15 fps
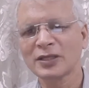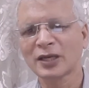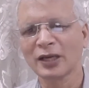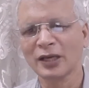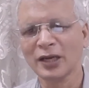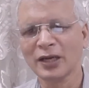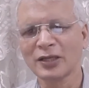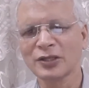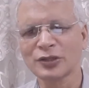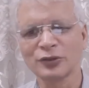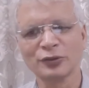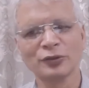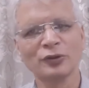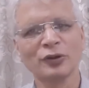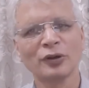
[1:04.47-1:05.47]
relates
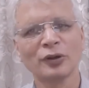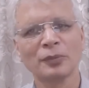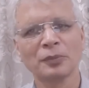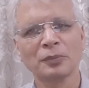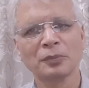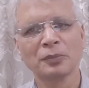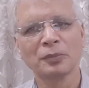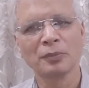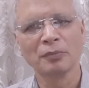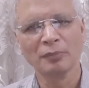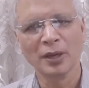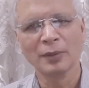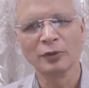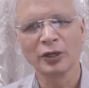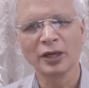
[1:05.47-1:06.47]
to
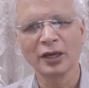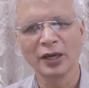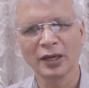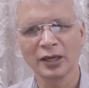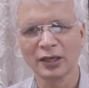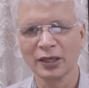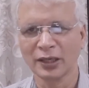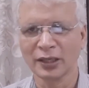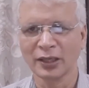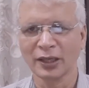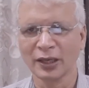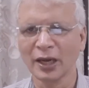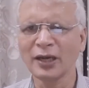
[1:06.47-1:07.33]
memory and learning,